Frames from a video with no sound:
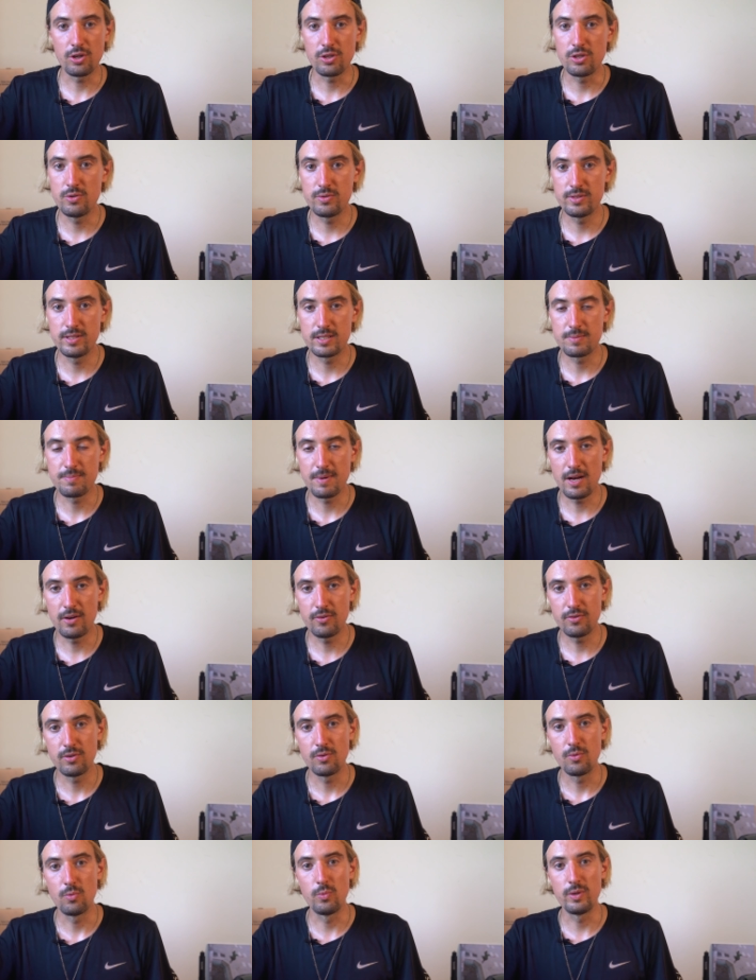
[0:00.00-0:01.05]
not use this
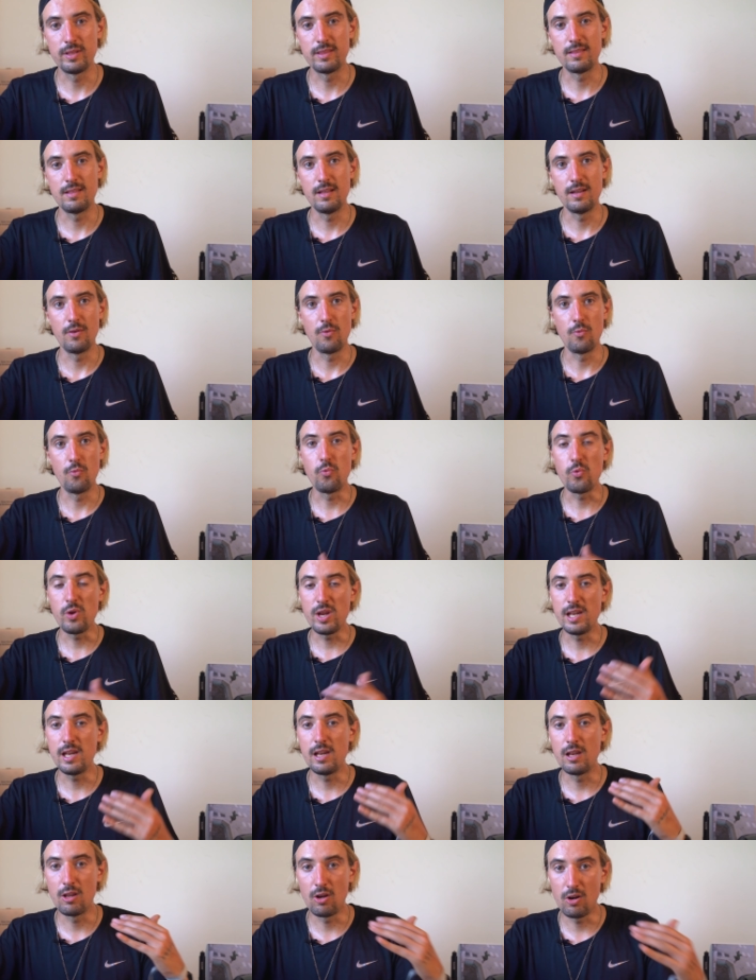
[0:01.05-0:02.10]
mount with the
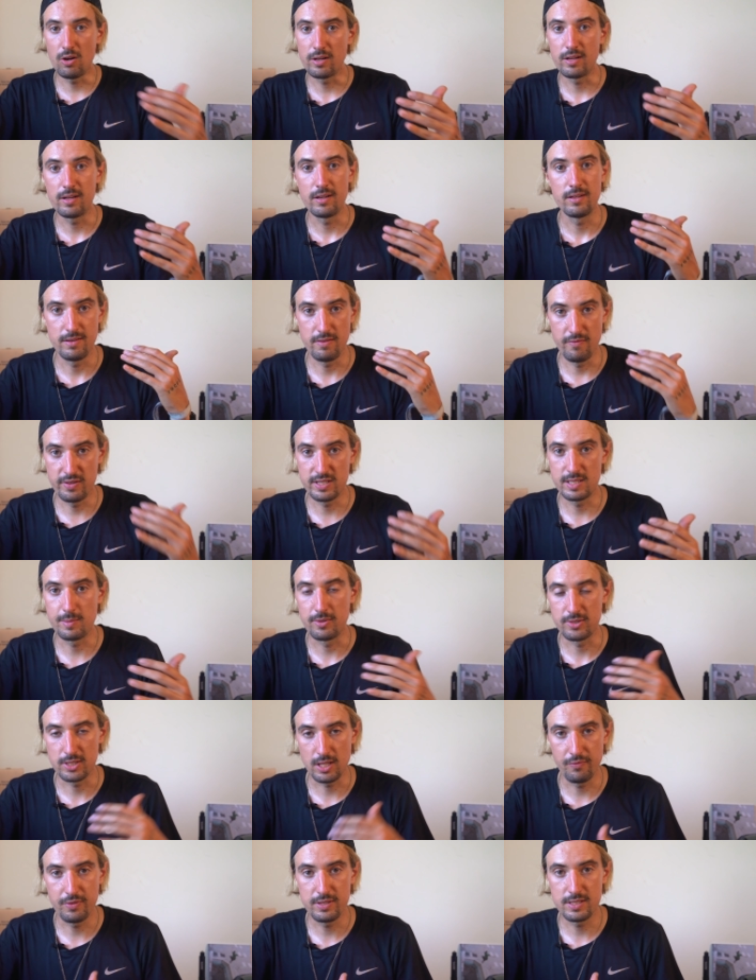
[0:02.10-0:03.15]
really long
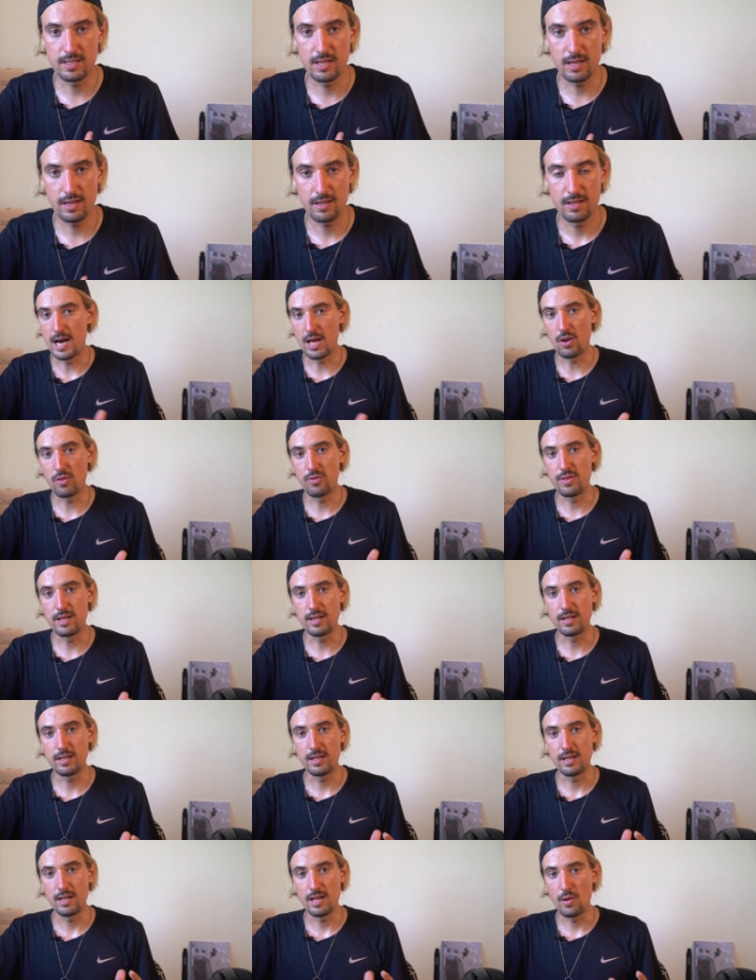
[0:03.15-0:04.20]
invisible selfie stick. I don't
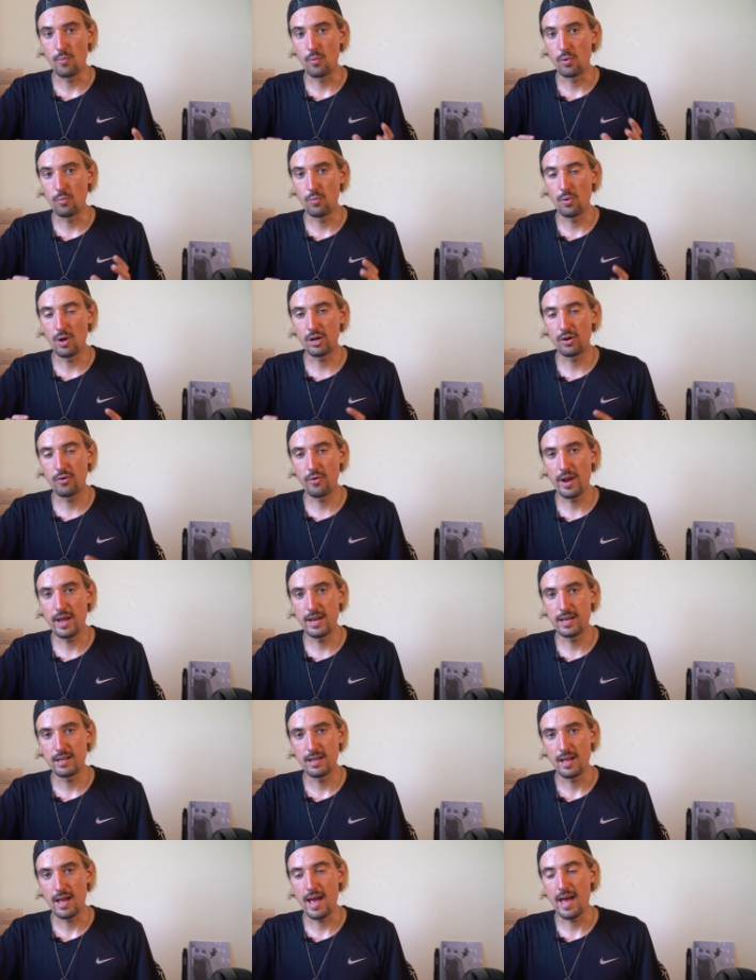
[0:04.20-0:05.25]
think it would work
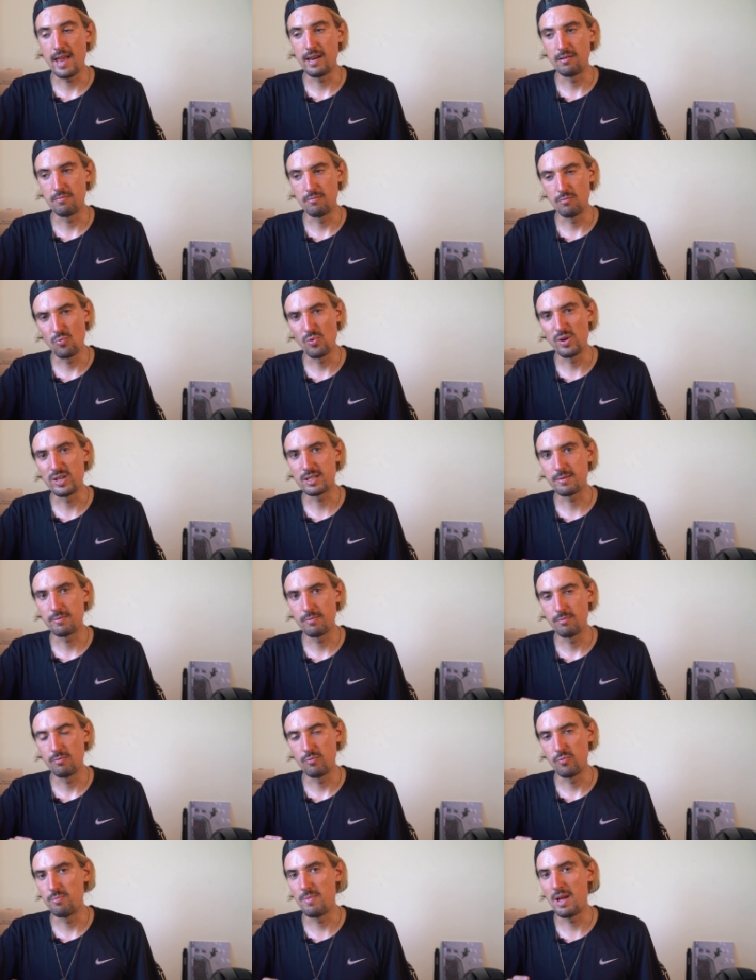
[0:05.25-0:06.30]
great and risk
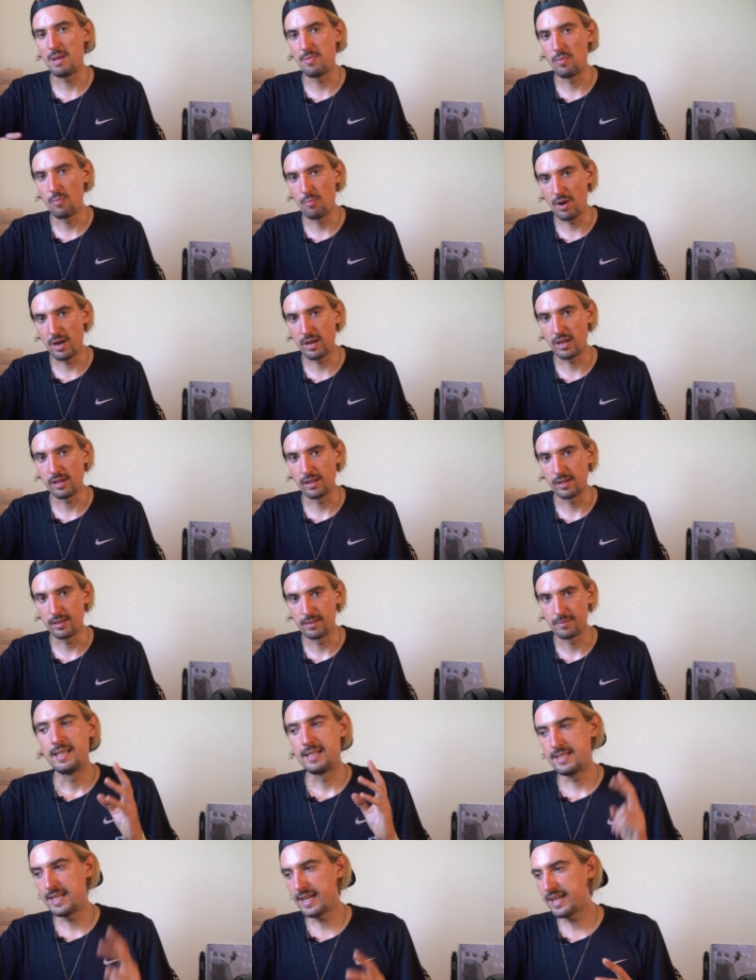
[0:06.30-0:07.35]
maybe breaking it.
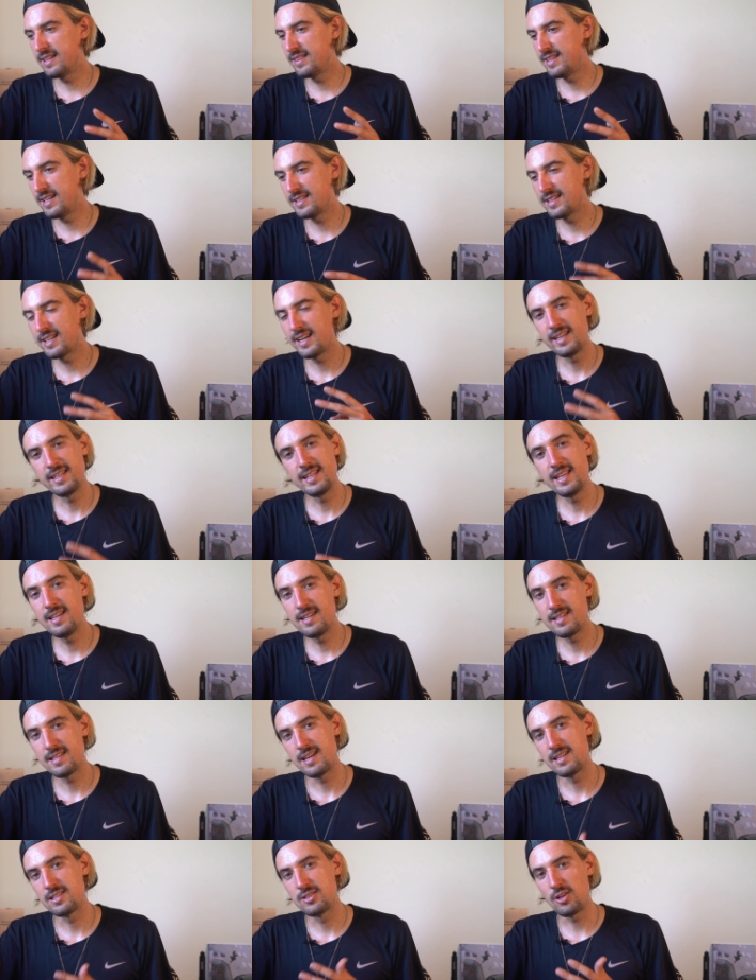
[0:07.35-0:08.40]
The second thing that I did
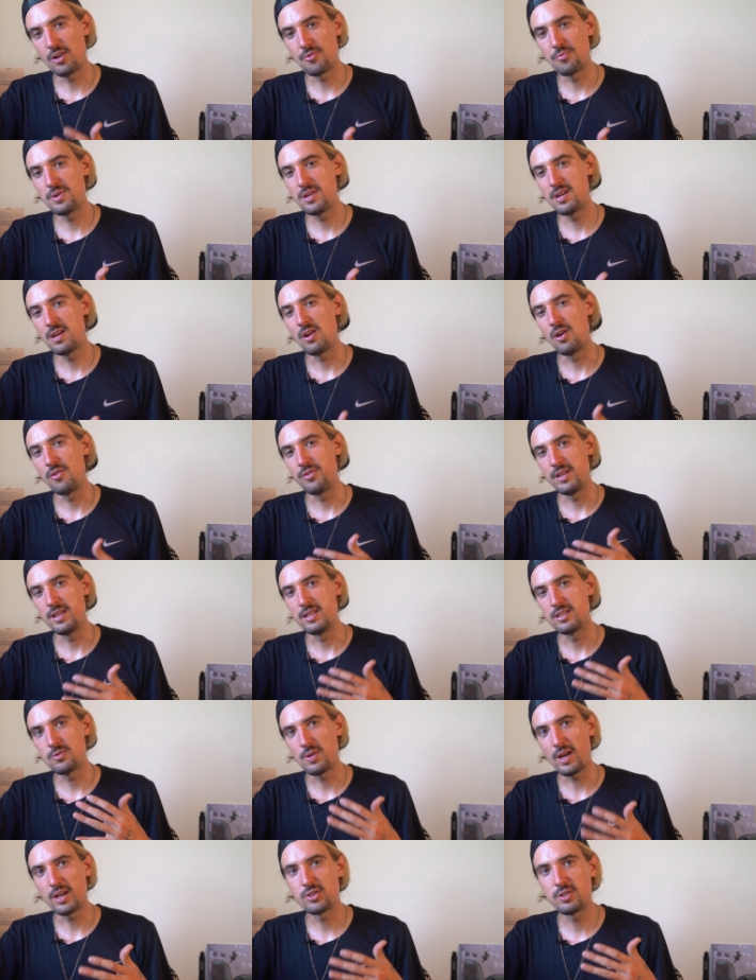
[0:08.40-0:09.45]
that is not written on the
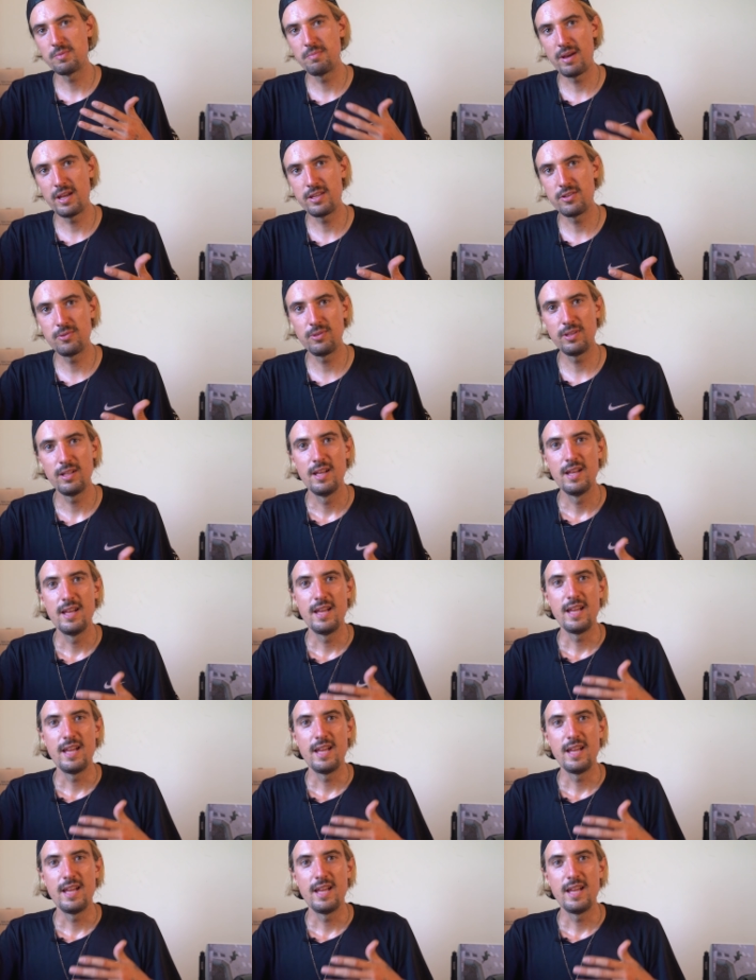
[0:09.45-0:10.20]
instruction manual